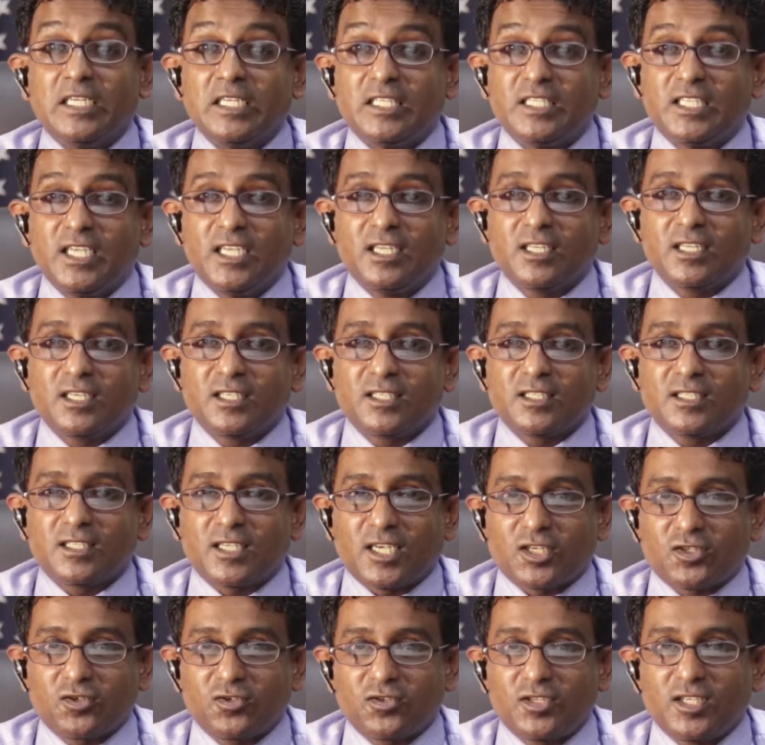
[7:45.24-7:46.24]
cheaters
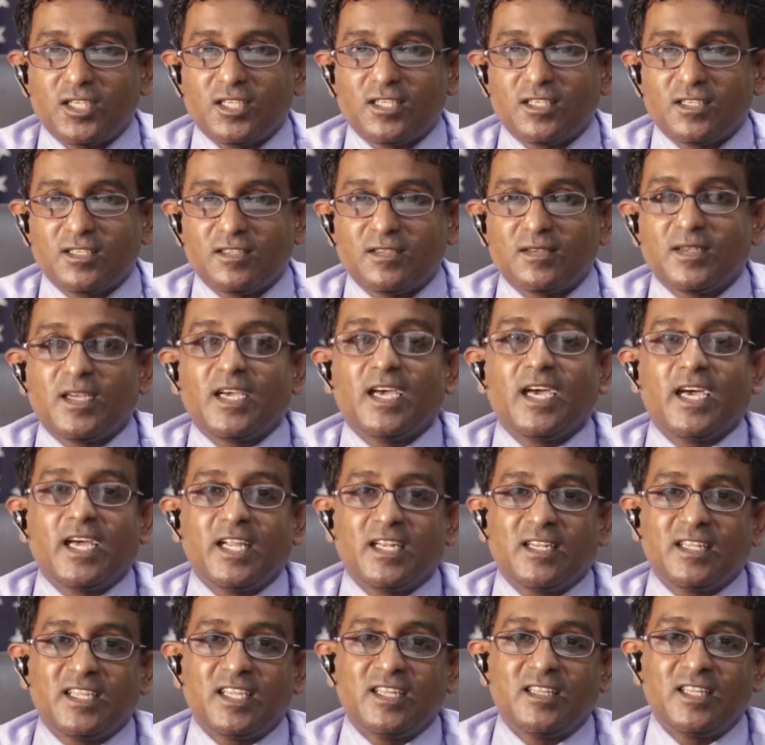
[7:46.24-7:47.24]
actually,
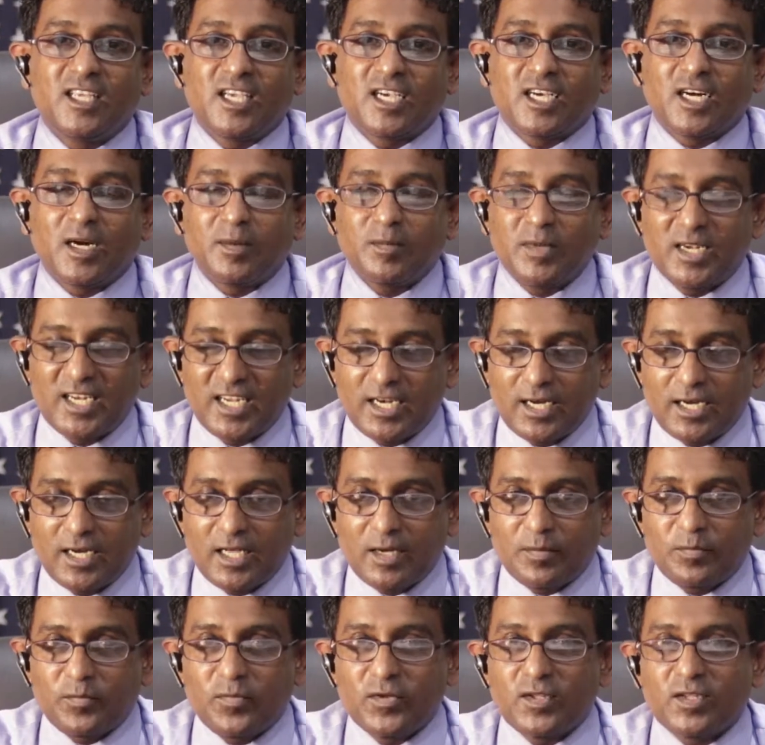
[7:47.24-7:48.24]
and then they come and end
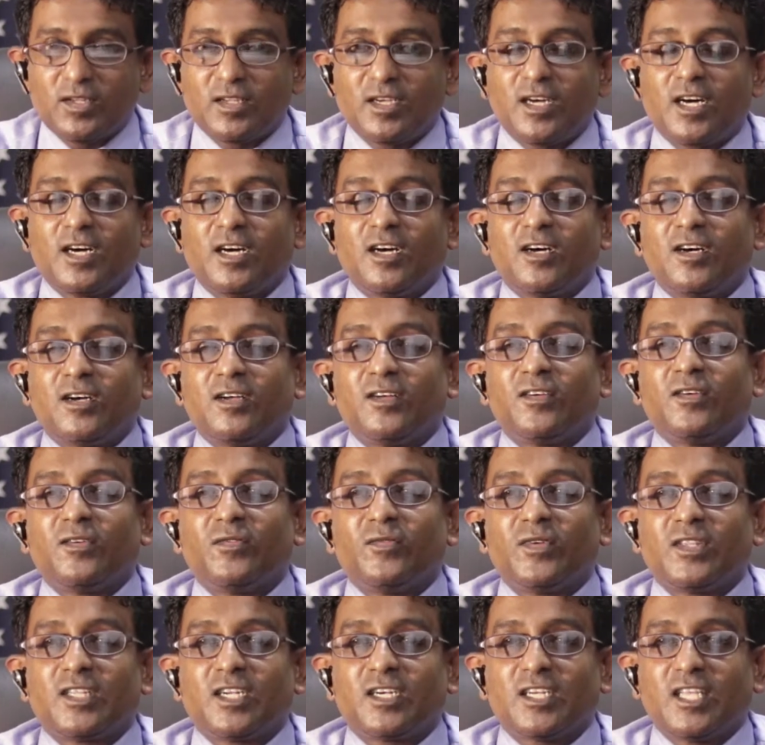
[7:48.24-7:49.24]
up
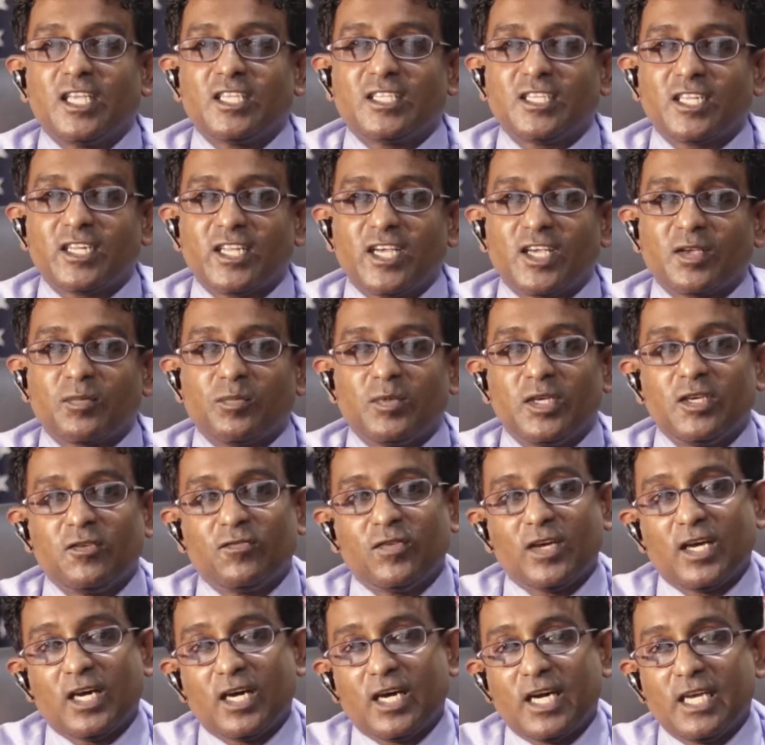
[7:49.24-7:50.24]
with a teacher like me,
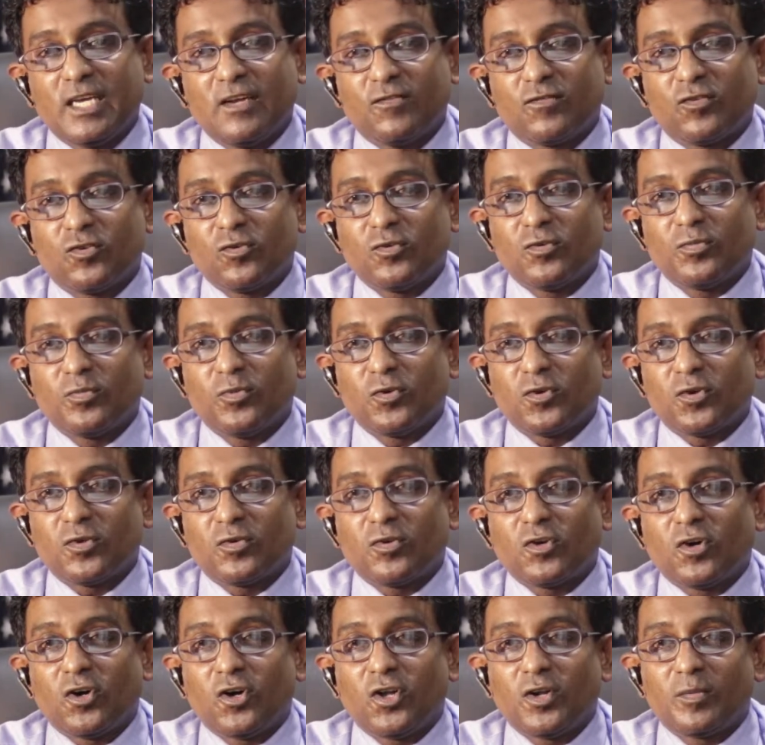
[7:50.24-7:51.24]
where I have to put
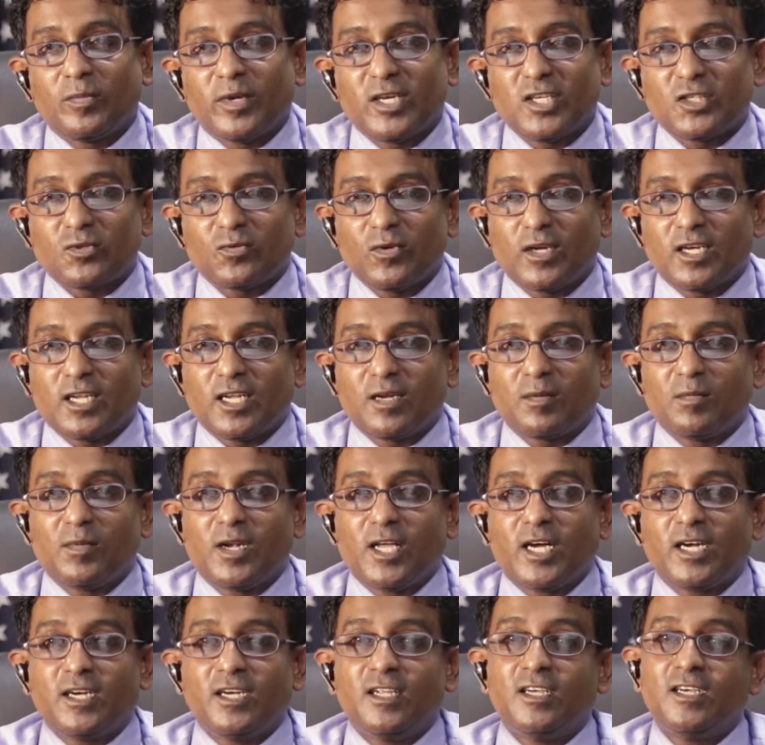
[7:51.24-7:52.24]
all my sweat and
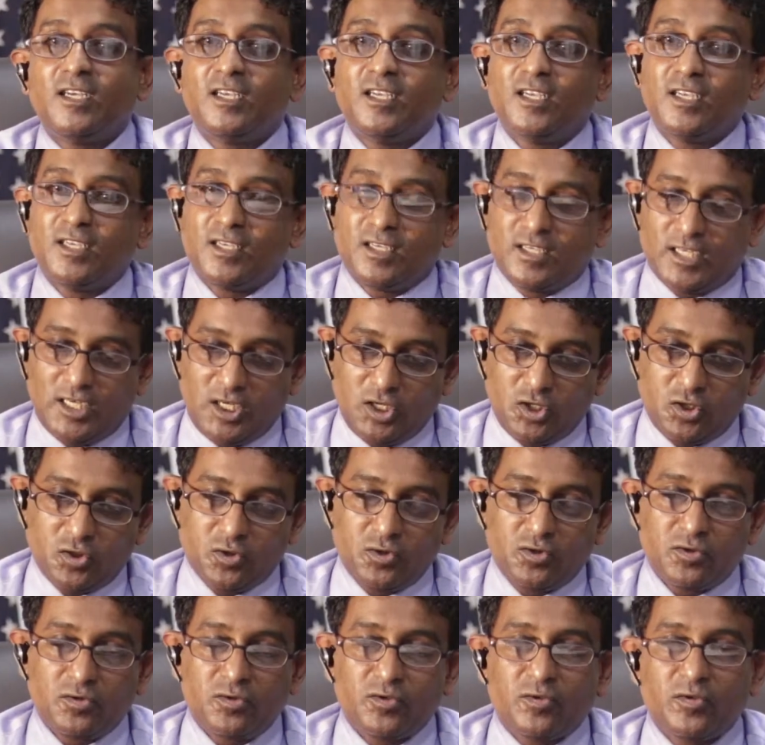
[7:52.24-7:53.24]
blood
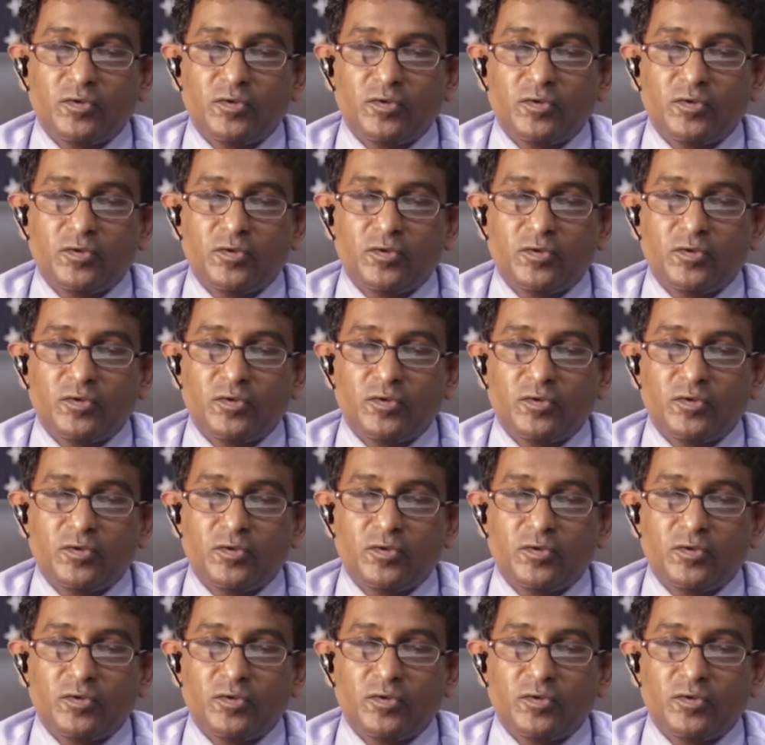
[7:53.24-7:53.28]
into